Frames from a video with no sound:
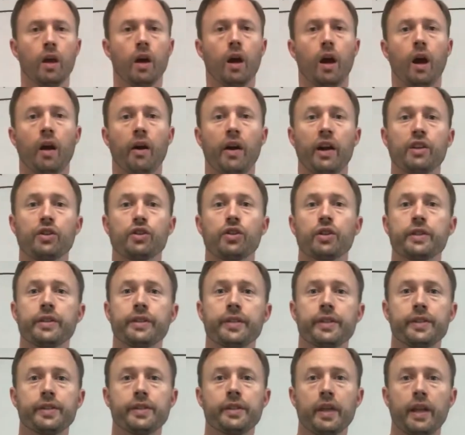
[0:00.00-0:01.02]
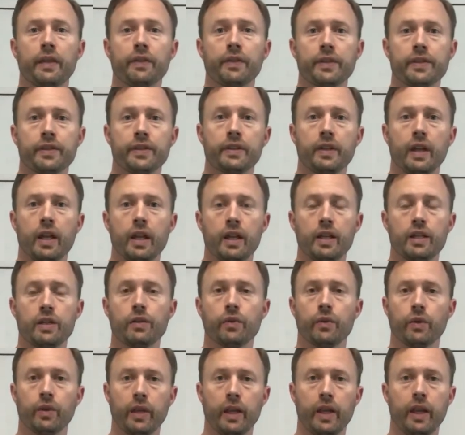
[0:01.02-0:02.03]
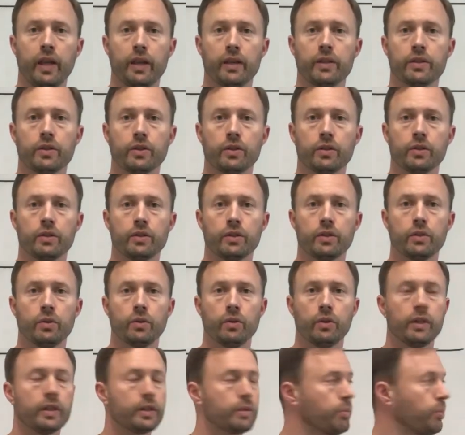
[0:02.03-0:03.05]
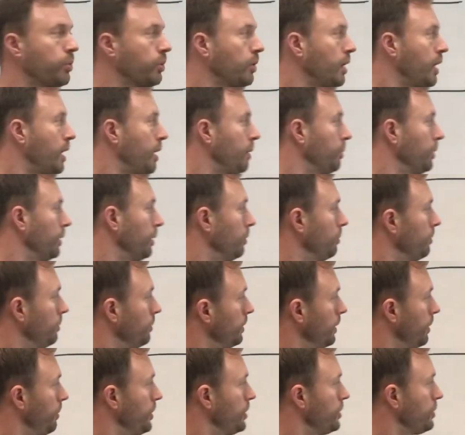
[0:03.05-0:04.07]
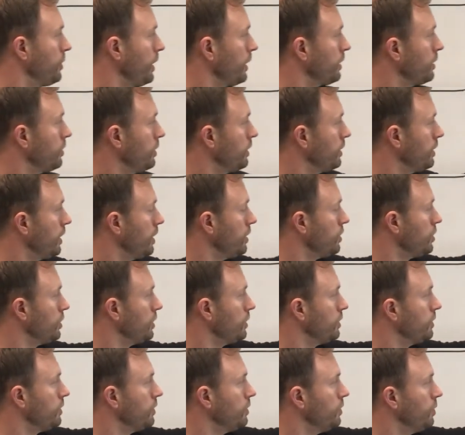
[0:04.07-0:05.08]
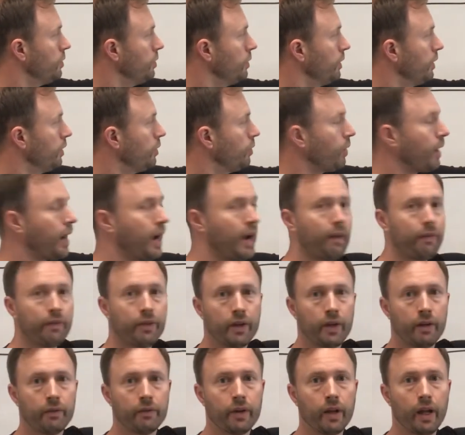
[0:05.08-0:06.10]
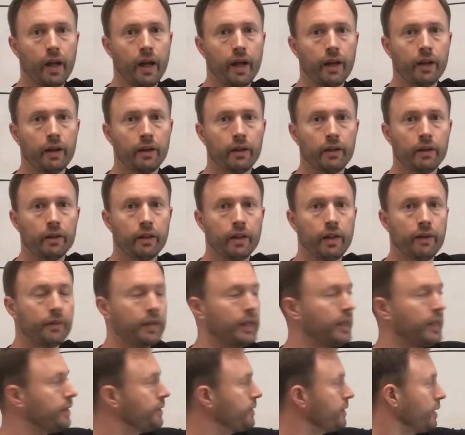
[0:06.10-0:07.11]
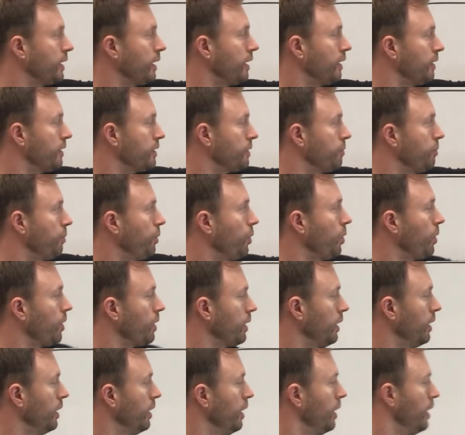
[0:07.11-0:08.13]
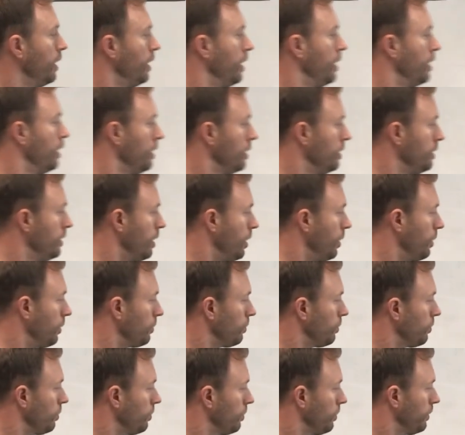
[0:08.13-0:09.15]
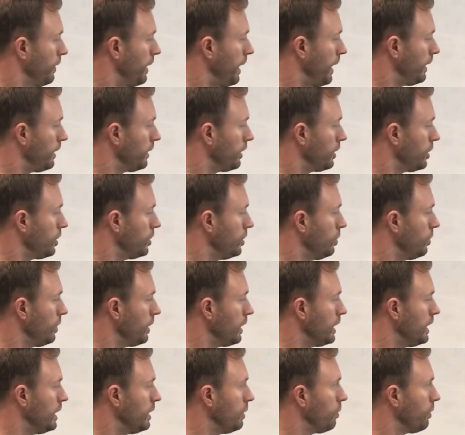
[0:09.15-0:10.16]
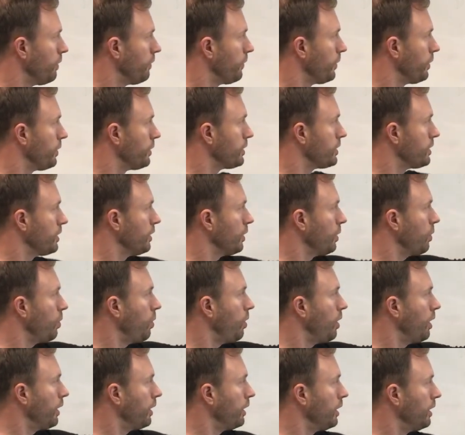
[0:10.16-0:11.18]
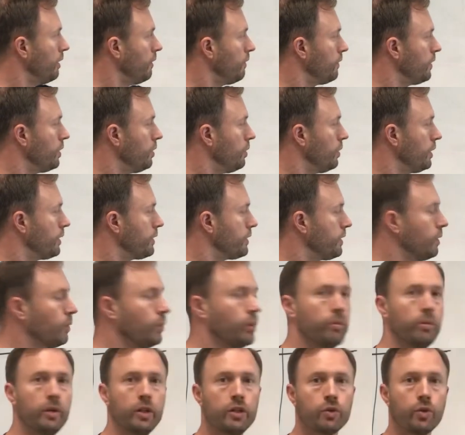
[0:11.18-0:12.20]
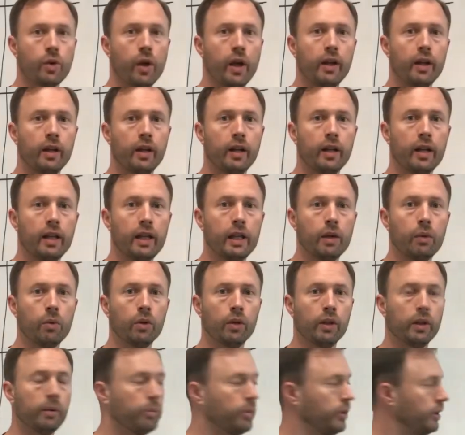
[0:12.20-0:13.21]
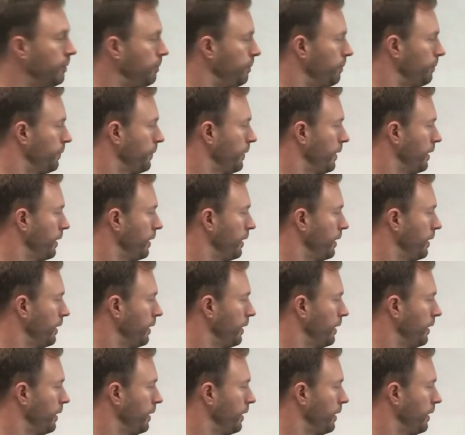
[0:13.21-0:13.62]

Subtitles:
All right, just to set the stage for the answer to this problem, let me direct your attention to the graph that I've got on the left-hand side of this board. Note that QE refers to the quantity of units that would be traded in equilibrium.